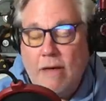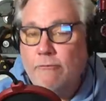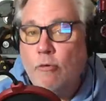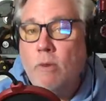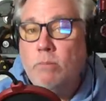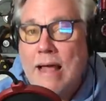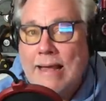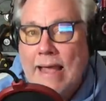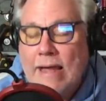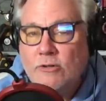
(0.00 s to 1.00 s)
for a
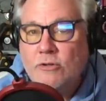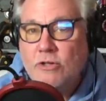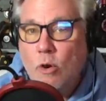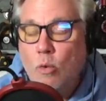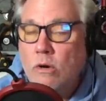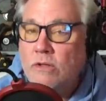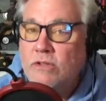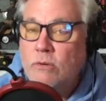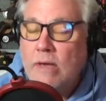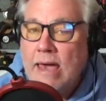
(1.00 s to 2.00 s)
black actor to go work
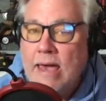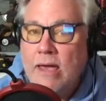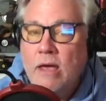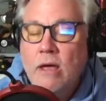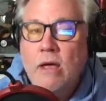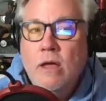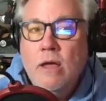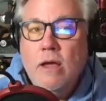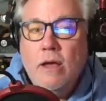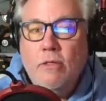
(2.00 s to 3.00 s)
in the UK,
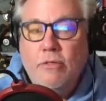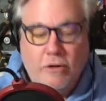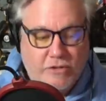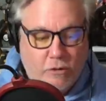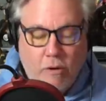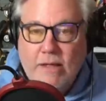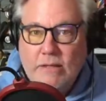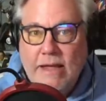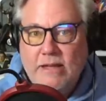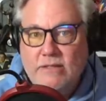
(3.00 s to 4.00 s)
there's a
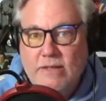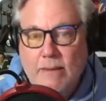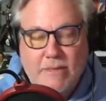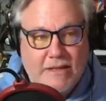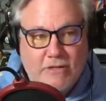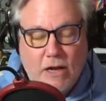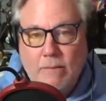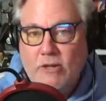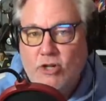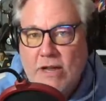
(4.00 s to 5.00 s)
great legacy. I mean, they
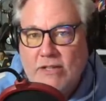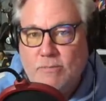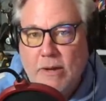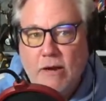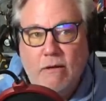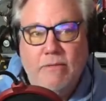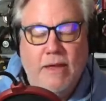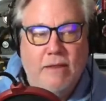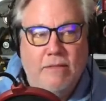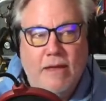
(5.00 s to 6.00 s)
talk about Shakespeare, and
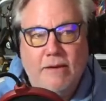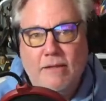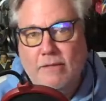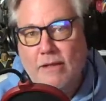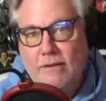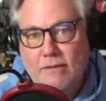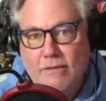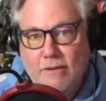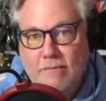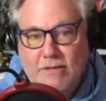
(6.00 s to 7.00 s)

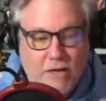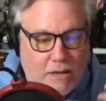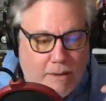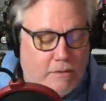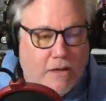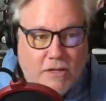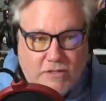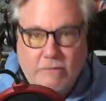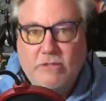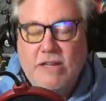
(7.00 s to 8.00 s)
they talk about
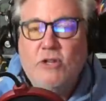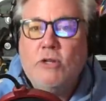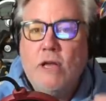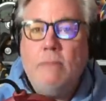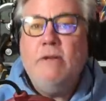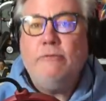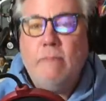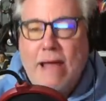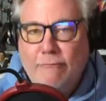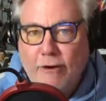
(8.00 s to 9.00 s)
civilization coming
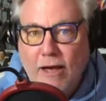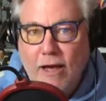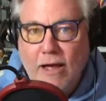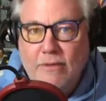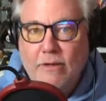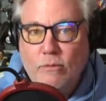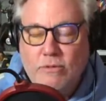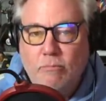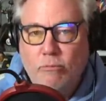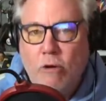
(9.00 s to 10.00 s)
from Africa, and there
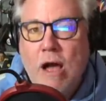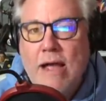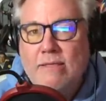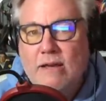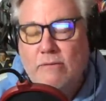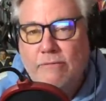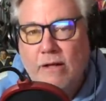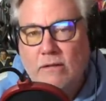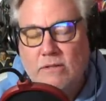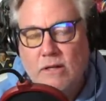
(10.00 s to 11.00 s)
was a pride that he
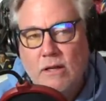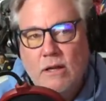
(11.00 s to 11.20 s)
felt.